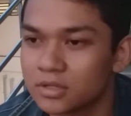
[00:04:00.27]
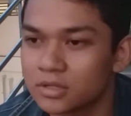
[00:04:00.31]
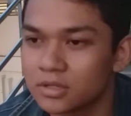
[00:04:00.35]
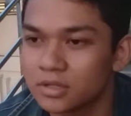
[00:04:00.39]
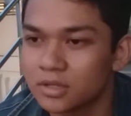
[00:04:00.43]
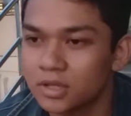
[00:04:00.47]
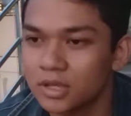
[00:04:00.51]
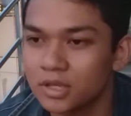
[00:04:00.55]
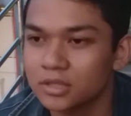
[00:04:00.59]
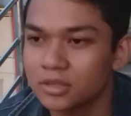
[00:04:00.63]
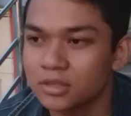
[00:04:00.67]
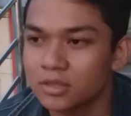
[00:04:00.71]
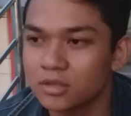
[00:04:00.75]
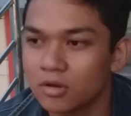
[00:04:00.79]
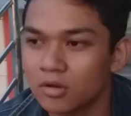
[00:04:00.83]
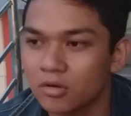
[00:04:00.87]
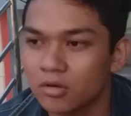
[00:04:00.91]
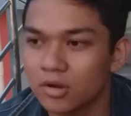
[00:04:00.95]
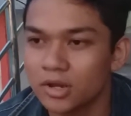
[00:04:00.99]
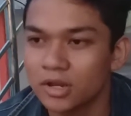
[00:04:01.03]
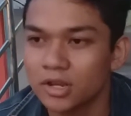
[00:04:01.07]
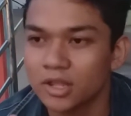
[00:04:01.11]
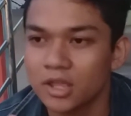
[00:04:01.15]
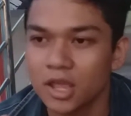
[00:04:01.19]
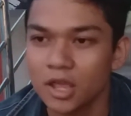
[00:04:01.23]
it
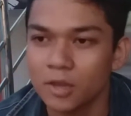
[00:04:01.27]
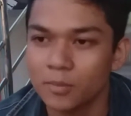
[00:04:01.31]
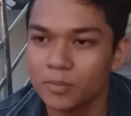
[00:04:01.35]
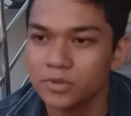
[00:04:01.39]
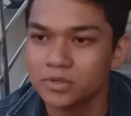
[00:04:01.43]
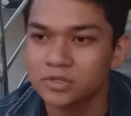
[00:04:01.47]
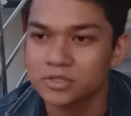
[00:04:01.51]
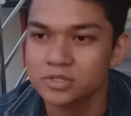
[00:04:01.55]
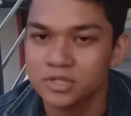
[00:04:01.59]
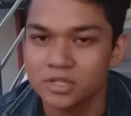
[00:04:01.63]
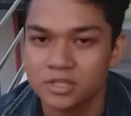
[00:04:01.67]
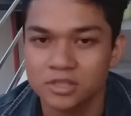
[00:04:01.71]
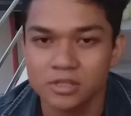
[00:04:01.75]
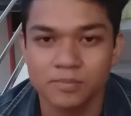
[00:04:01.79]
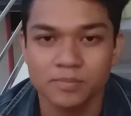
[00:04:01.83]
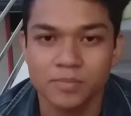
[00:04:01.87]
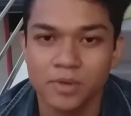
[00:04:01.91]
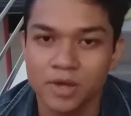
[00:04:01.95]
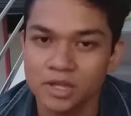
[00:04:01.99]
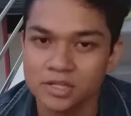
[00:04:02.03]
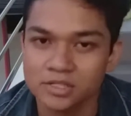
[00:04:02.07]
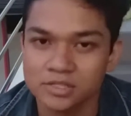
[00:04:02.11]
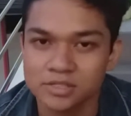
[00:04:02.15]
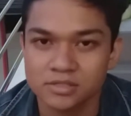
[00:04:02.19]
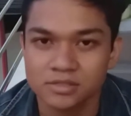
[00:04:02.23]
already happens in the
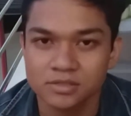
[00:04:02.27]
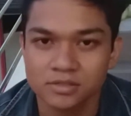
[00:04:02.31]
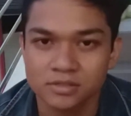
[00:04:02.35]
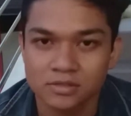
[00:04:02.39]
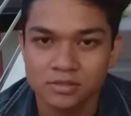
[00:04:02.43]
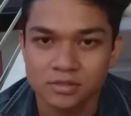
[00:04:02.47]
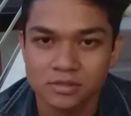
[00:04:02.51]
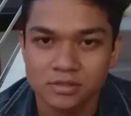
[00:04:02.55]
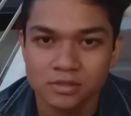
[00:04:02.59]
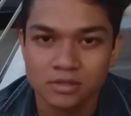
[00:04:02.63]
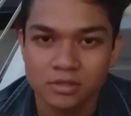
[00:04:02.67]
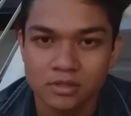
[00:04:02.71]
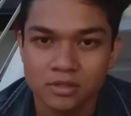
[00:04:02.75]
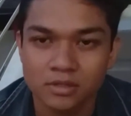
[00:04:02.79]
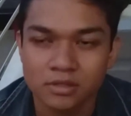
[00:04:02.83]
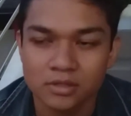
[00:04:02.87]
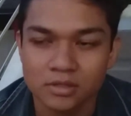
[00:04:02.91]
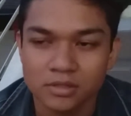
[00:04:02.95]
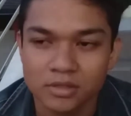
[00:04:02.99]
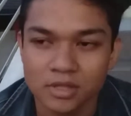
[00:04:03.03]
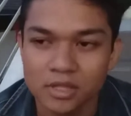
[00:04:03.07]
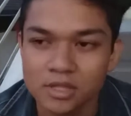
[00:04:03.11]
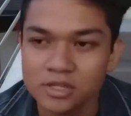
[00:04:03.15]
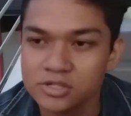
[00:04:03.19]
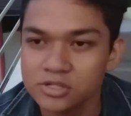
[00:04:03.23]
past.
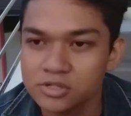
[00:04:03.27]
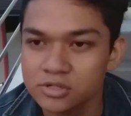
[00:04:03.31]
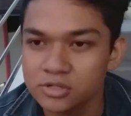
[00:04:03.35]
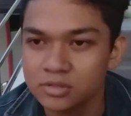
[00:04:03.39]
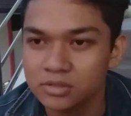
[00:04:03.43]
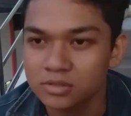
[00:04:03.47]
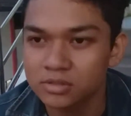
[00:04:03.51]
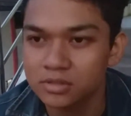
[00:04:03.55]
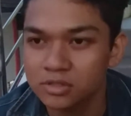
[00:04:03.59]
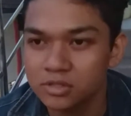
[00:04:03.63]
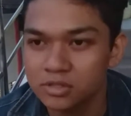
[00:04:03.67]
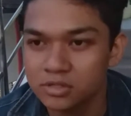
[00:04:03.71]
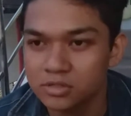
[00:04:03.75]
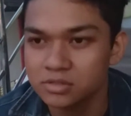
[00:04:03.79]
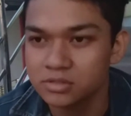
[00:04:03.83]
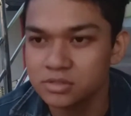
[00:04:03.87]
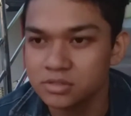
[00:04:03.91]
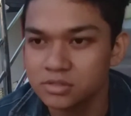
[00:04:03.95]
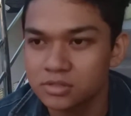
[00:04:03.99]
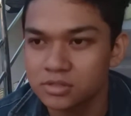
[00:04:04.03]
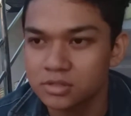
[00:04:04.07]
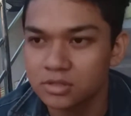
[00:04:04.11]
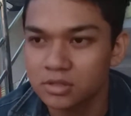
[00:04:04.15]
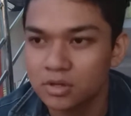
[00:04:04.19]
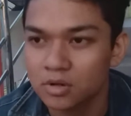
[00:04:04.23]
They should
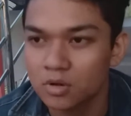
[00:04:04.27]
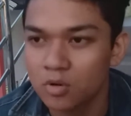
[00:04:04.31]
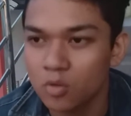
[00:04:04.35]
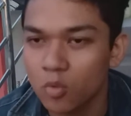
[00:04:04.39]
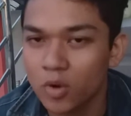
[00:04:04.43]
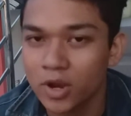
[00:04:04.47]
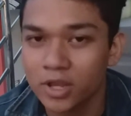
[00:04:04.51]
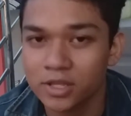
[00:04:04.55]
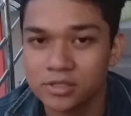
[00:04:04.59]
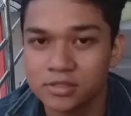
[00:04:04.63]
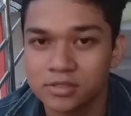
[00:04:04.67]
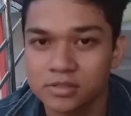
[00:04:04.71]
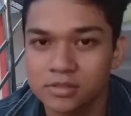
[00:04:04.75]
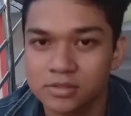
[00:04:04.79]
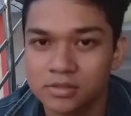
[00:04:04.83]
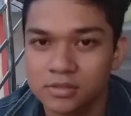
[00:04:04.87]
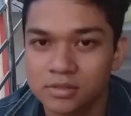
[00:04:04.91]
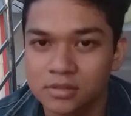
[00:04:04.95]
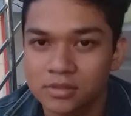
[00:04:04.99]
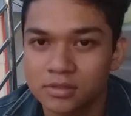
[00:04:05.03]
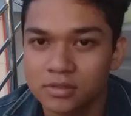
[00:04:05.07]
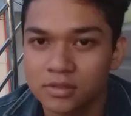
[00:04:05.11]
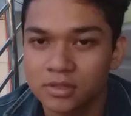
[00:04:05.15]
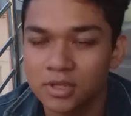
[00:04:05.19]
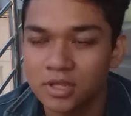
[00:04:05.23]
use went
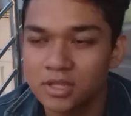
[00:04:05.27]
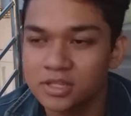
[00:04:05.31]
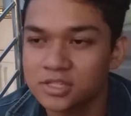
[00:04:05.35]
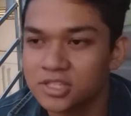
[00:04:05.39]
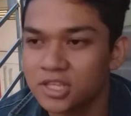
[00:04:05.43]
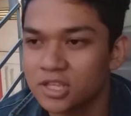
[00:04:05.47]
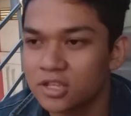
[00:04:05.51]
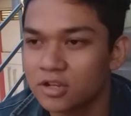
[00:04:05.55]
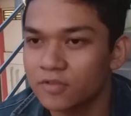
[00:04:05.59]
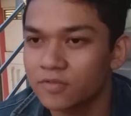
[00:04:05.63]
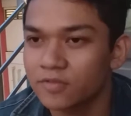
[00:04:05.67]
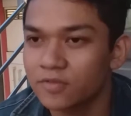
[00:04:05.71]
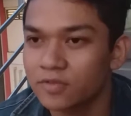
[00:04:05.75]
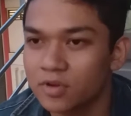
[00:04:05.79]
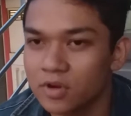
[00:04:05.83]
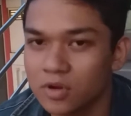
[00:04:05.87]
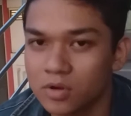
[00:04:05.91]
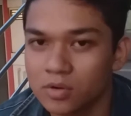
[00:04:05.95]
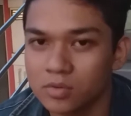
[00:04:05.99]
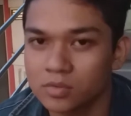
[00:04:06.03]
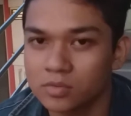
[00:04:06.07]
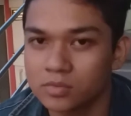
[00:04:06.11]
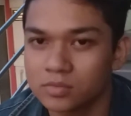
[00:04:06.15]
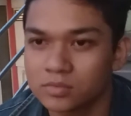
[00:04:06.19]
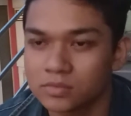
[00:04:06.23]
instead of go.
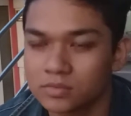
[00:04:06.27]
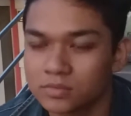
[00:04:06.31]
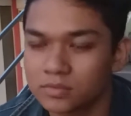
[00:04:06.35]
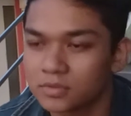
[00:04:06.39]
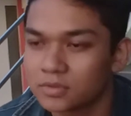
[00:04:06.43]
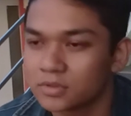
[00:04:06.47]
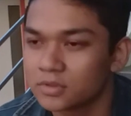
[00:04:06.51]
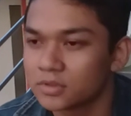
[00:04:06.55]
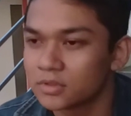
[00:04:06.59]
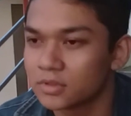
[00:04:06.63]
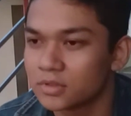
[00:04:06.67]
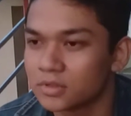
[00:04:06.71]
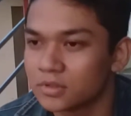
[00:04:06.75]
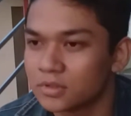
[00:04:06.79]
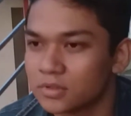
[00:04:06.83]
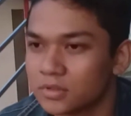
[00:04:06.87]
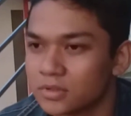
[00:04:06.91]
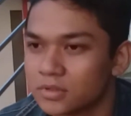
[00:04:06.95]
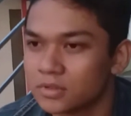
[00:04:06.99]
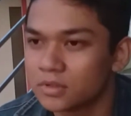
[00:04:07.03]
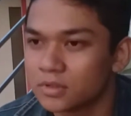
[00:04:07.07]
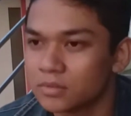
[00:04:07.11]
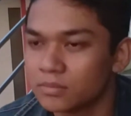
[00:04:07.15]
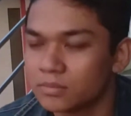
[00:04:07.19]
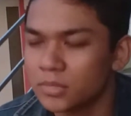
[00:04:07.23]

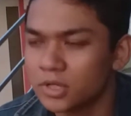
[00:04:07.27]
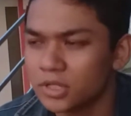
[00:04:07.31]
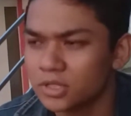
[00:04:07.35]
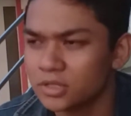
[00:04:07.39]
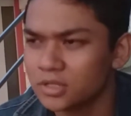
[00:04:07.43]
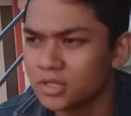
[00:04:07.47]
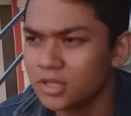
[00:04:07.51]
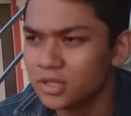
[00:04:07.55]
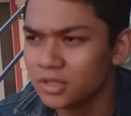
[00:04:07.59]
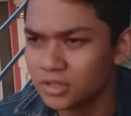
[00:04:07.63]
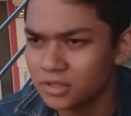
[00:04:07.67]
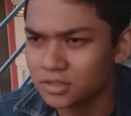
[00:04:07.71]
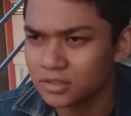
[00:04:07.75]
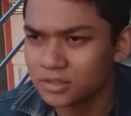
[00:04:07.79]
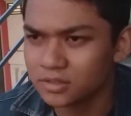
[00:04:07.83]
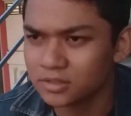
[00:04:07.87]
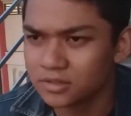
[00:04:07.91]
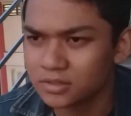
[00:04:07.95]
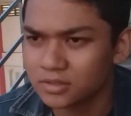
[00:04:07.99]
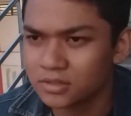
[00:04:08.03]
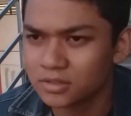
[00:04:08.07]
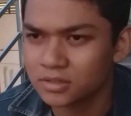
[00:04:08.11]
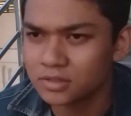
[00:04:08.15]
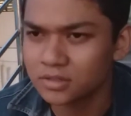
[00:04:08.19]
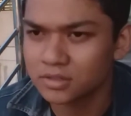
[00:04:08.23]
But they
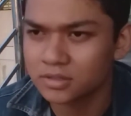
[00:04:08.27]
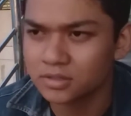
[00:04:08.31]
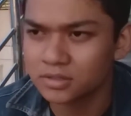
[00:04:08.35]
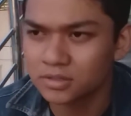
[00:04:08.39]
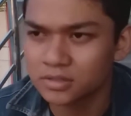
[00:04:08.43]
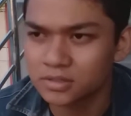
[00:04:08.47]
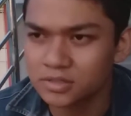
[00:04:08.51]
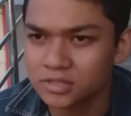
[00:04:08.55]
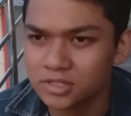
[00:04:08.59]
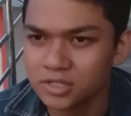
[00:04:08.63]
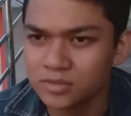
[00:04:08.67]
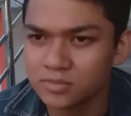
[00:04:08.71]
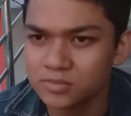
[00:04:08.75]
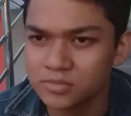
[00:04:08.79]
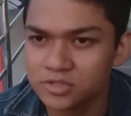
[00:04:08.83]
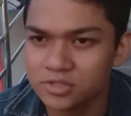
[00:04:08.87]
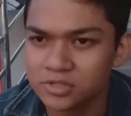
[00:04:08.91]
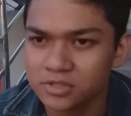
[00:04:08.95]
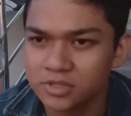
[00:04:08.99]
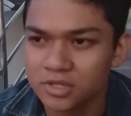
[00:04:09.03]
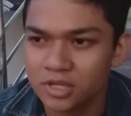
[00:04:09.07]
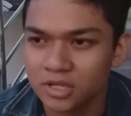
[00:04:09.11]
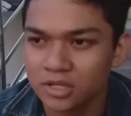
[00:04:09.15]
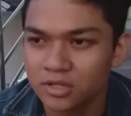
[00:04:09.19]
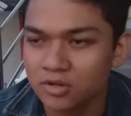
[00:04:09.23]
seems
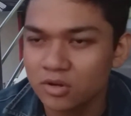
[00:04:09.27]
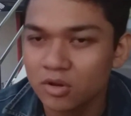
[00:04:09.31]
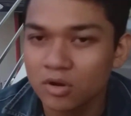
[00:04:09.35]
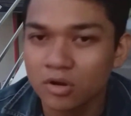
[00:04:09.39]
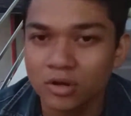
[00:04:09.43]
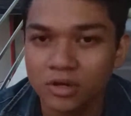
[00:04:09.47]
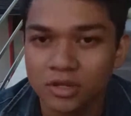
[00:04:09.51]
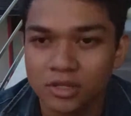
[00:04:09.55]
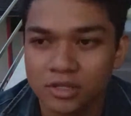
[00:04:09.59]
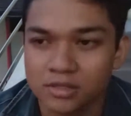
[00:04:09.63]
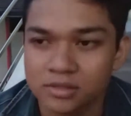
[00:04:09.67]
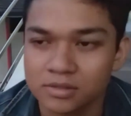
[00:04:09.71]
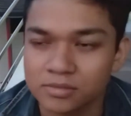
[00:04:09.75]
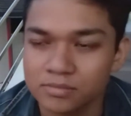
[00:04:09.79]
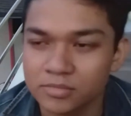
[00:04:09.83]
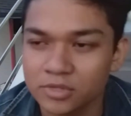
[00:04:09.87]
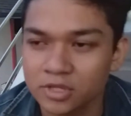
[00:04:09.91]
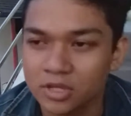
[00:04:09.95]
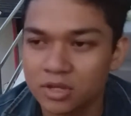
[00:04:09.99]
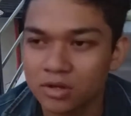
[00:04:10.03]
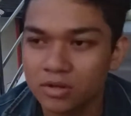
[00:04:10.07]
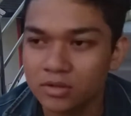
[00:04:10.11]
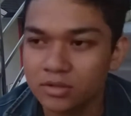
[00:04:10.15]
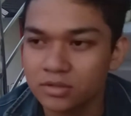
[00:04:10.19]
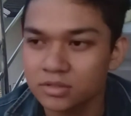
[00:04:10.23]
ignored it
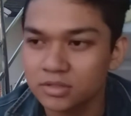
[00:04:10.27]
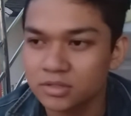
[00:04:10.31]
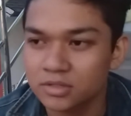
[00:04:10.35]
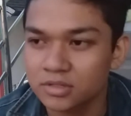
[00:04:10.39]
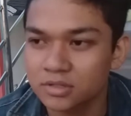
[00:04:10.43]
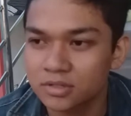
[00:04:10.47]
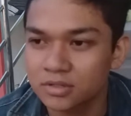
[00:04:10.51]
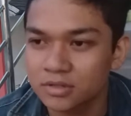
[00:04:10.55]
because